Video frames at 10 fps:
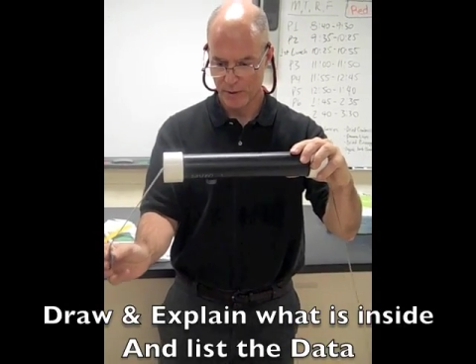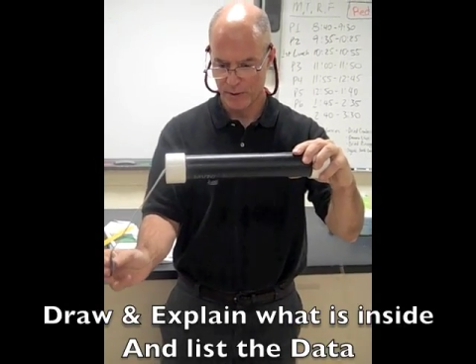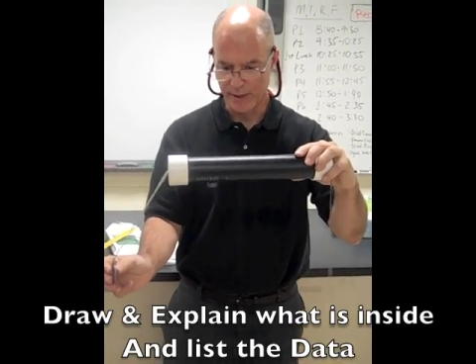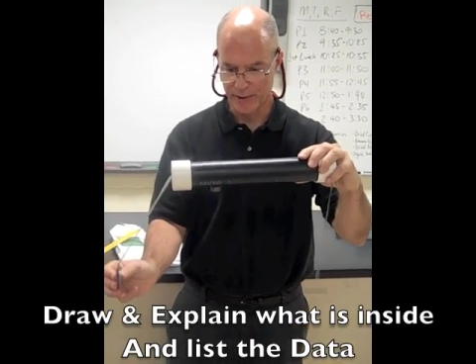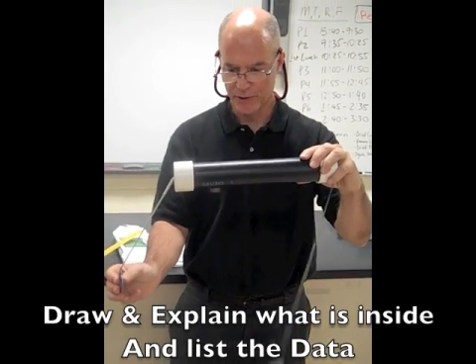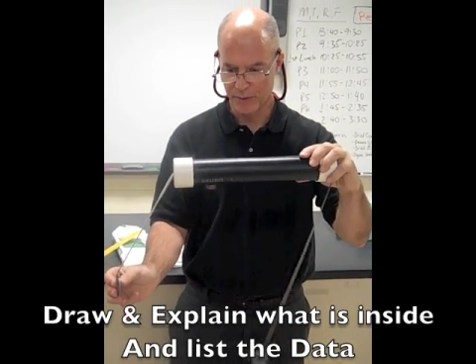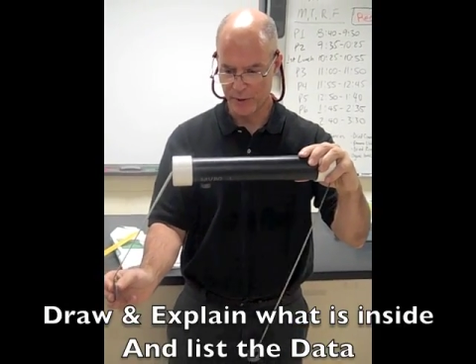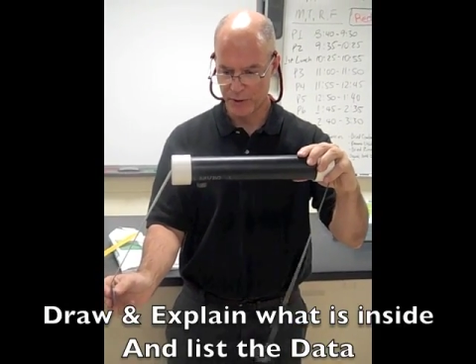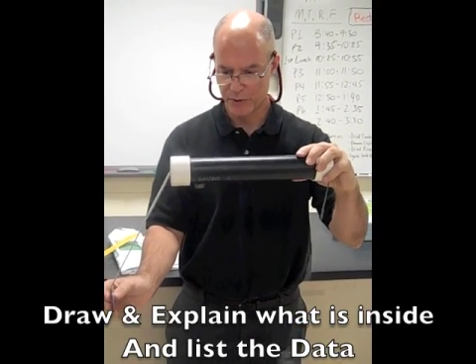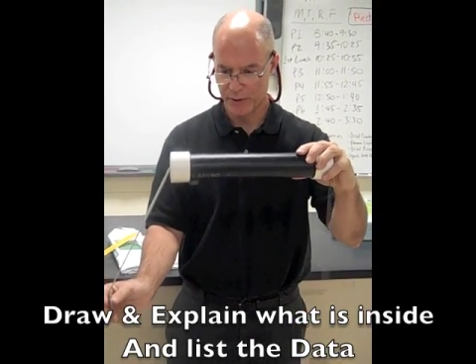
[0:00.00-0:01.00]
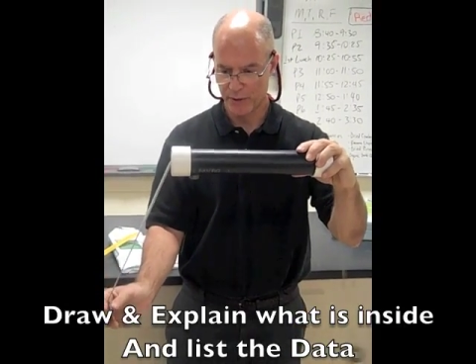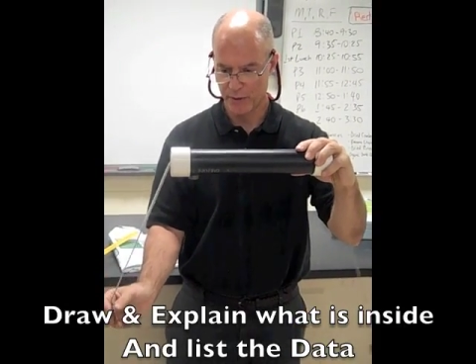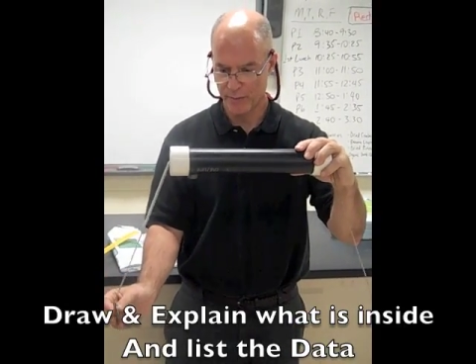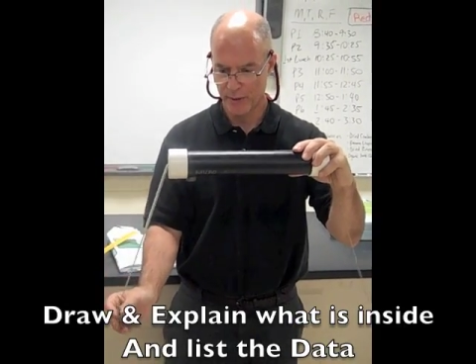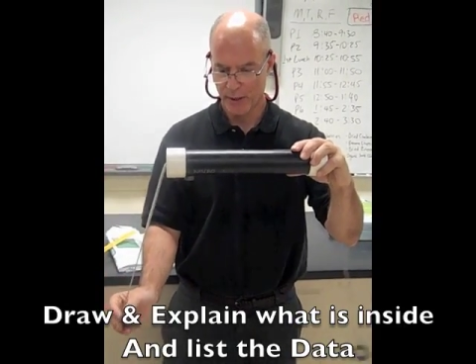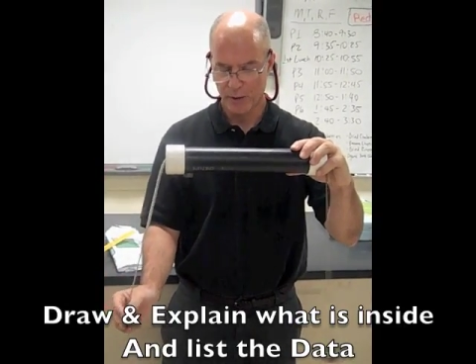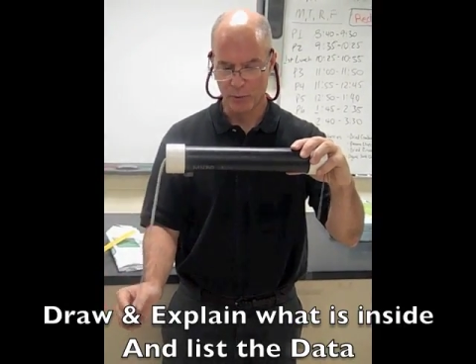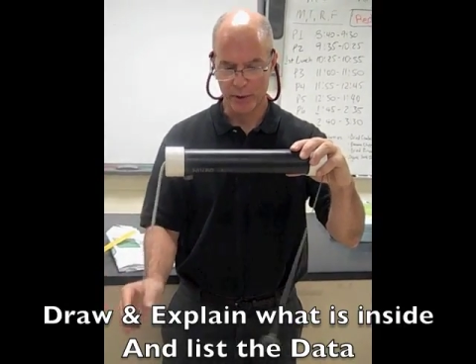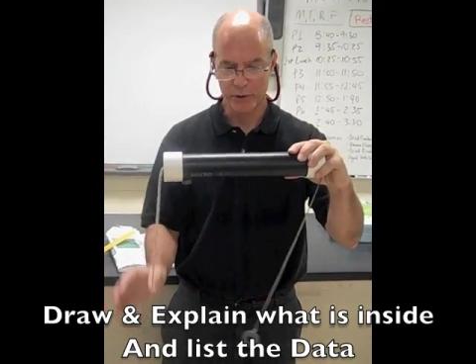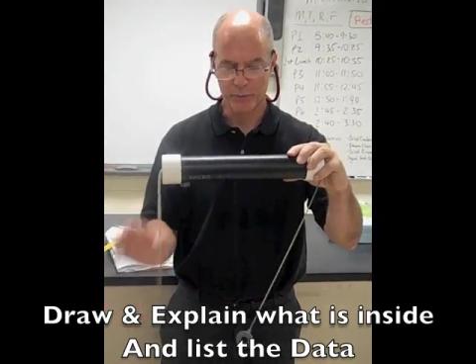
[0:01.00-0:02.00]
That's the mystery tube.
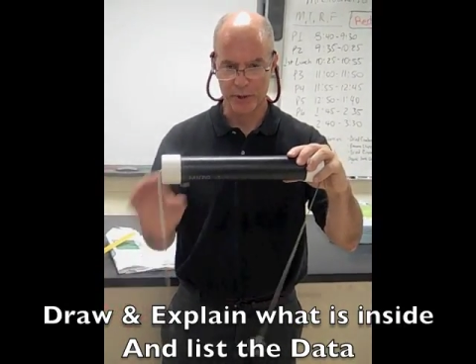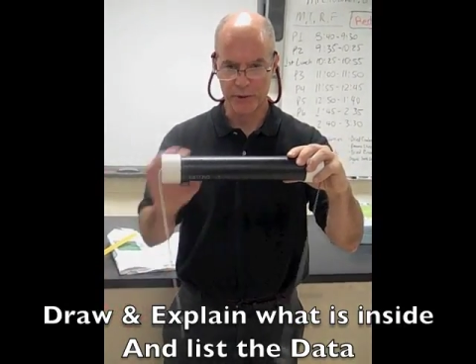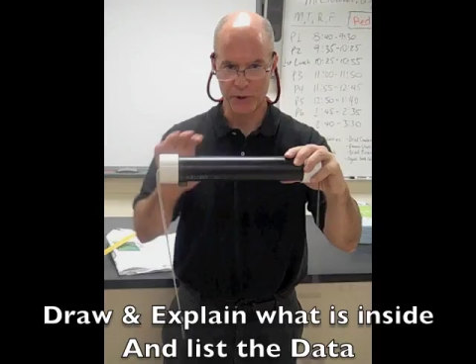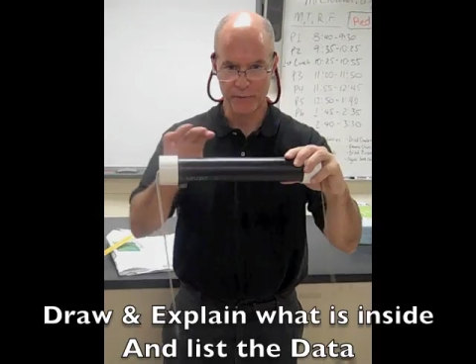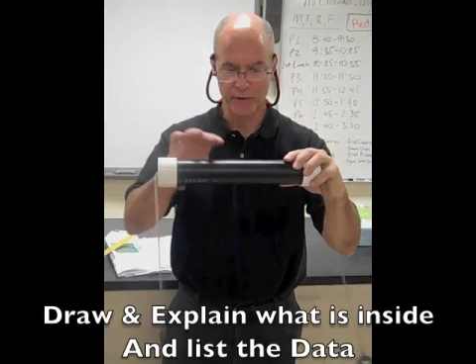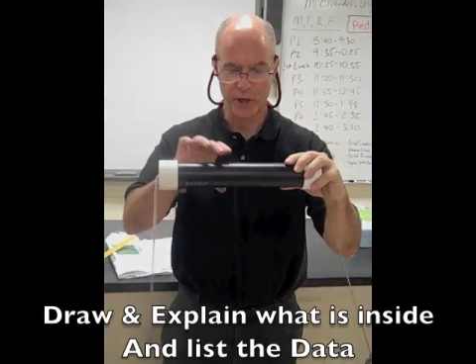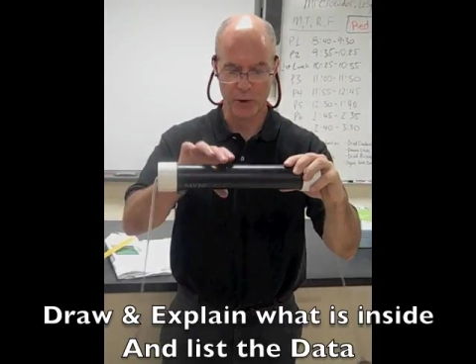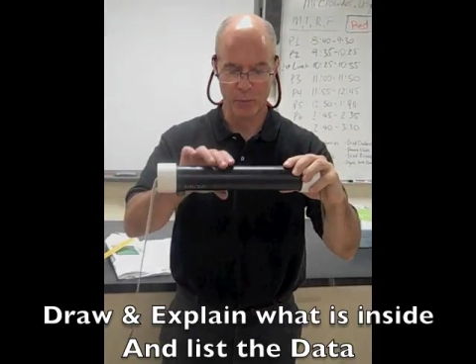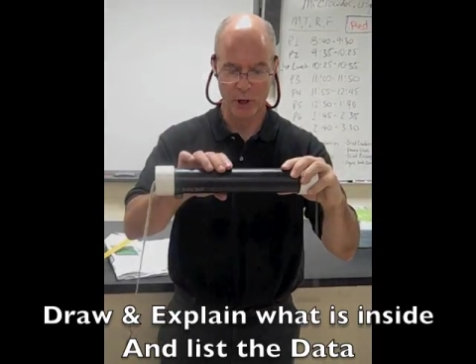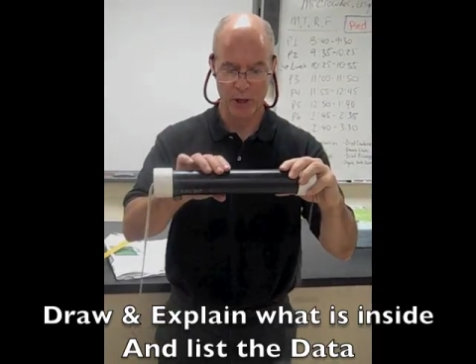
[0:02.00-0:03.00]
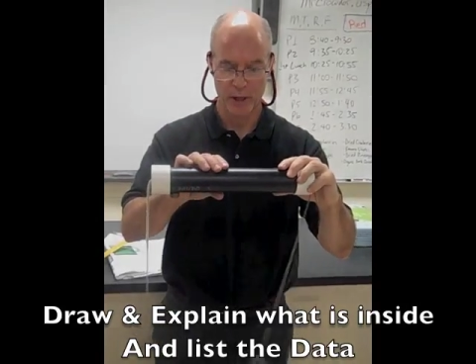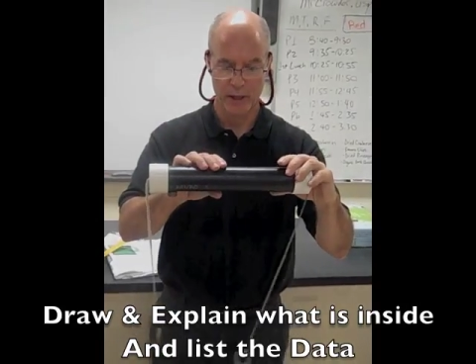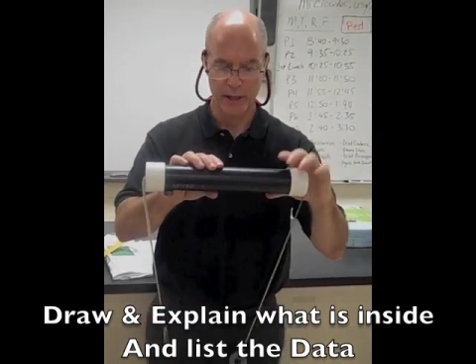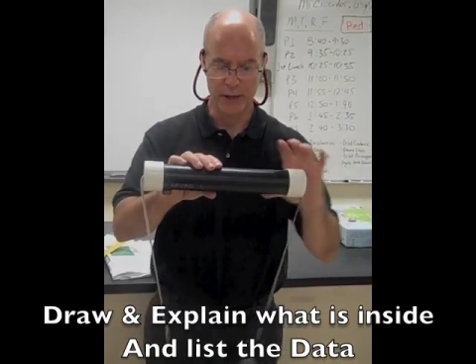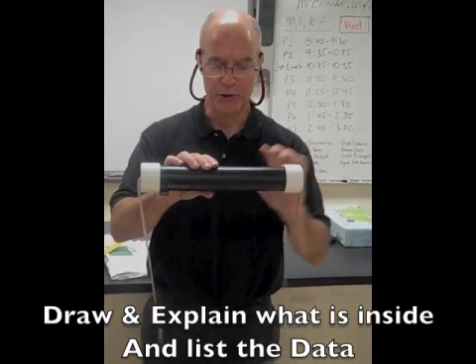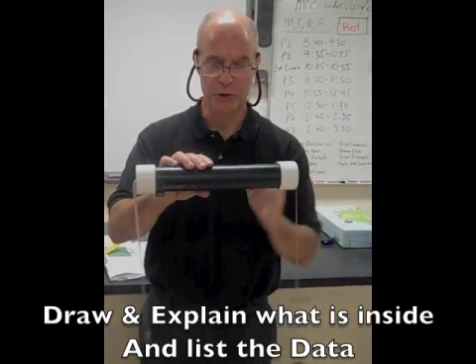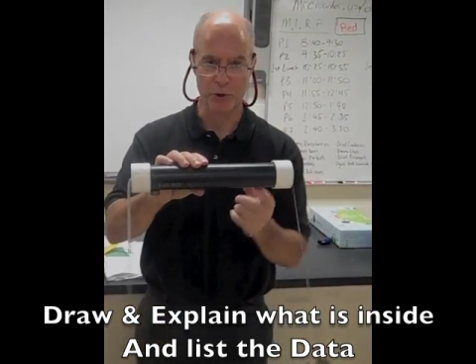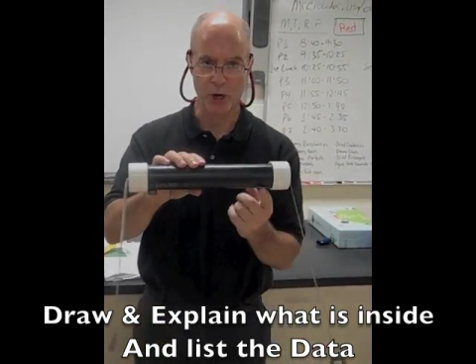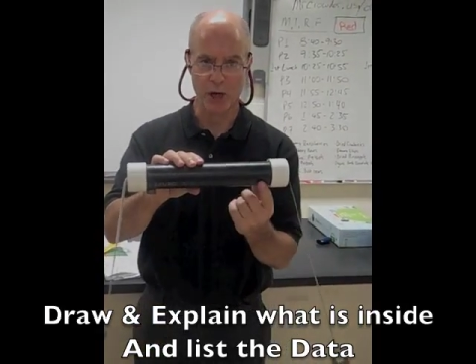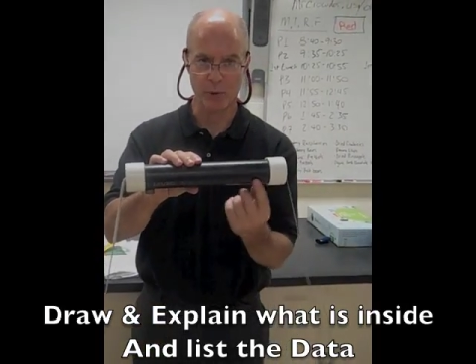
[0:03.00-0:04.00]
What you're supposed to do for the homework is
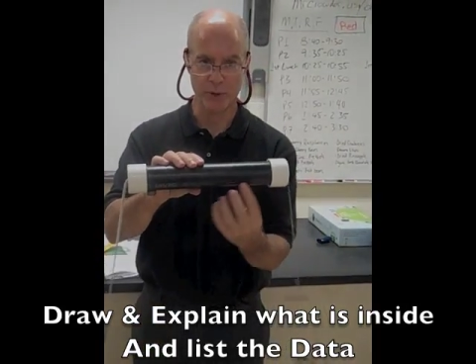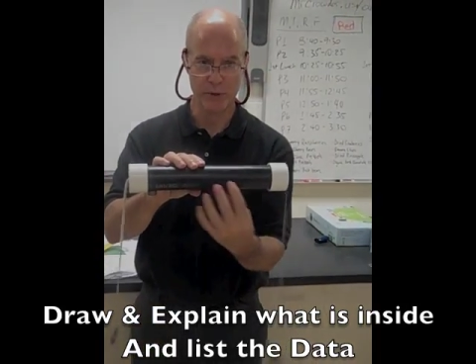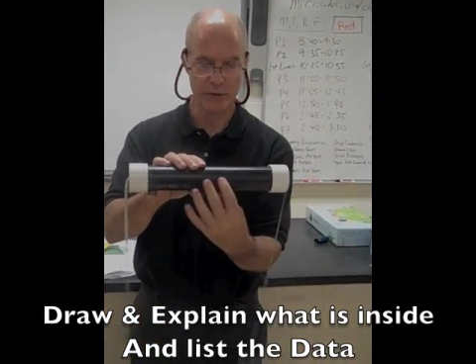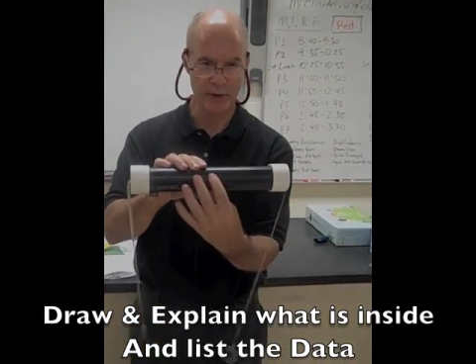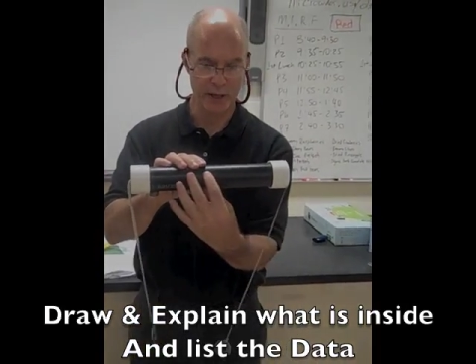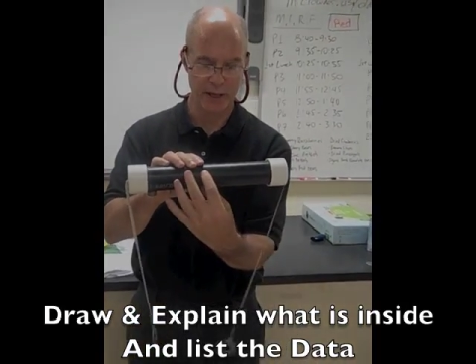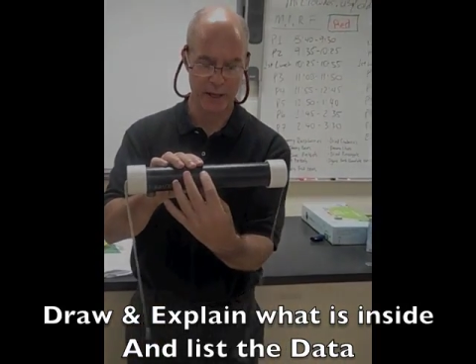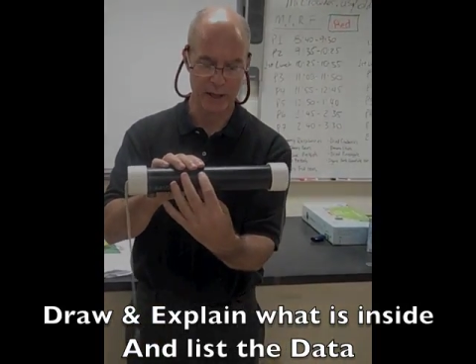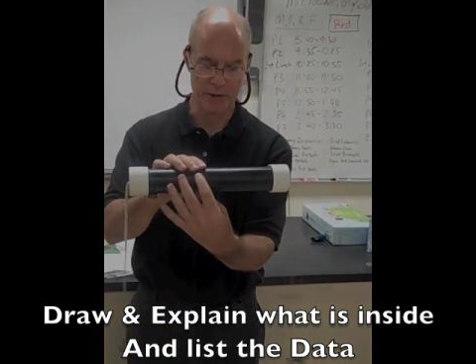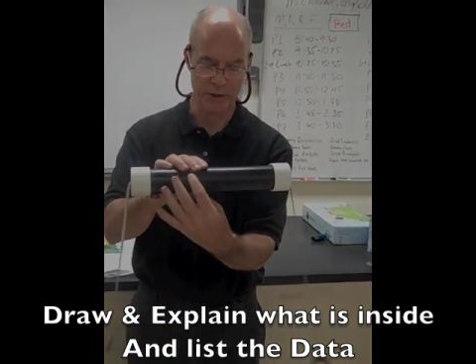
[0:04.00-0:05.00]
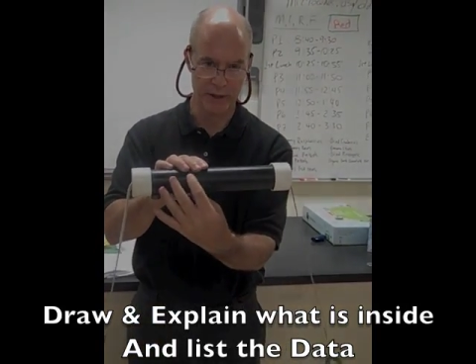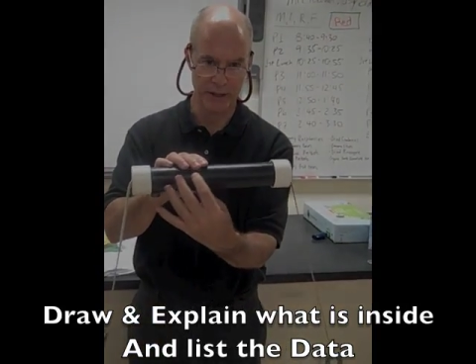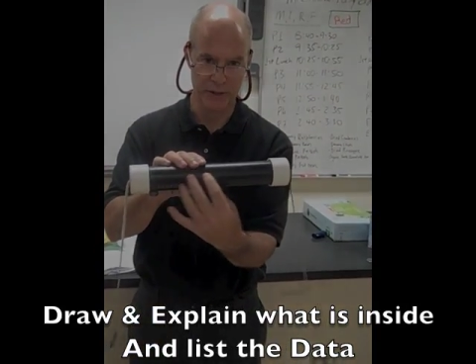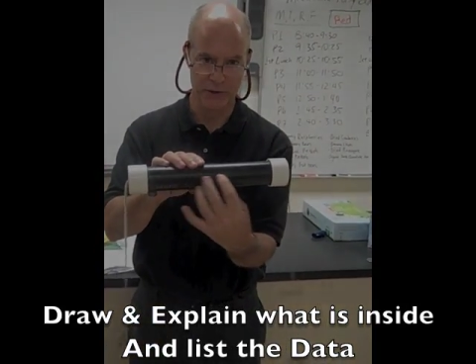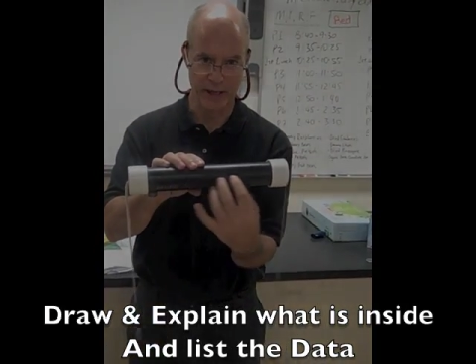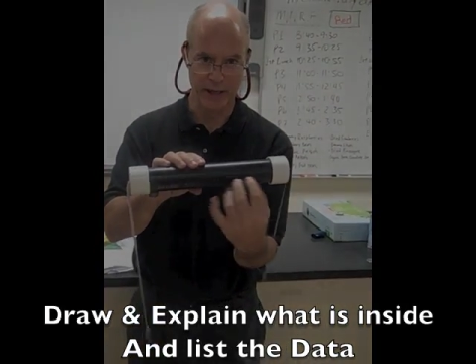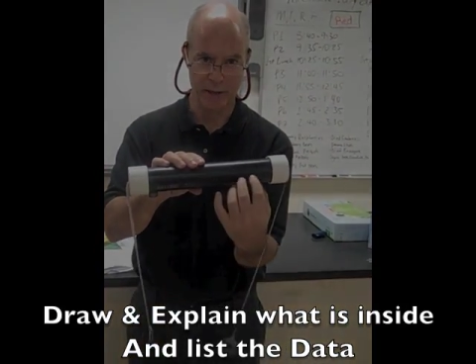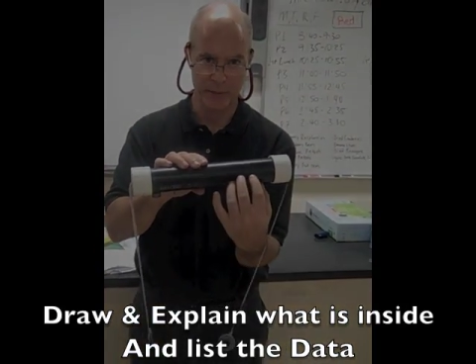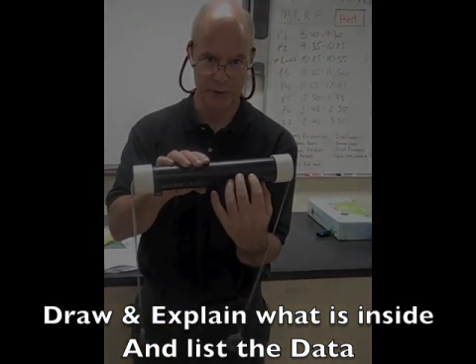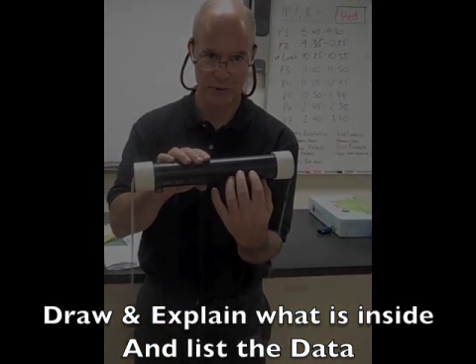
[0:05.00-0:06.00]
draw what you think is on the inside of the
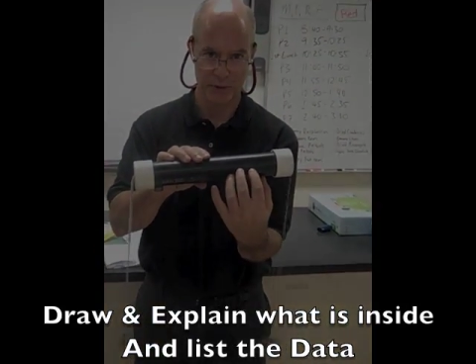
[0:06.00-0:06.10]
mystery